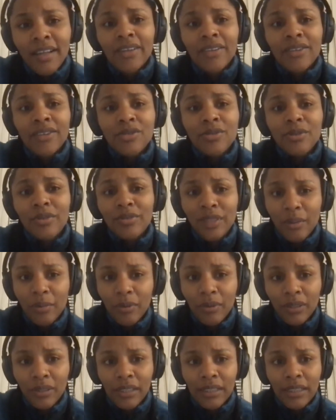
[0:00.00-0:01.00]
are two of
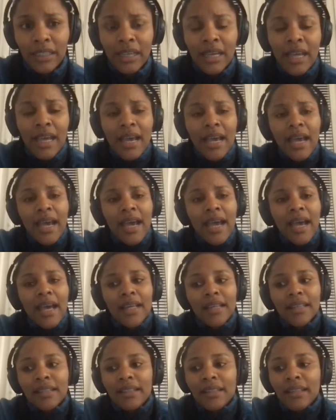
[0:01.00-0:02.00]
them only.
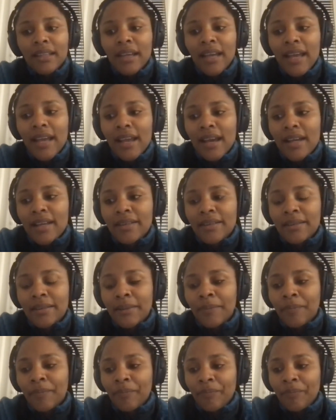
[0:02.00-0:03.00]
And and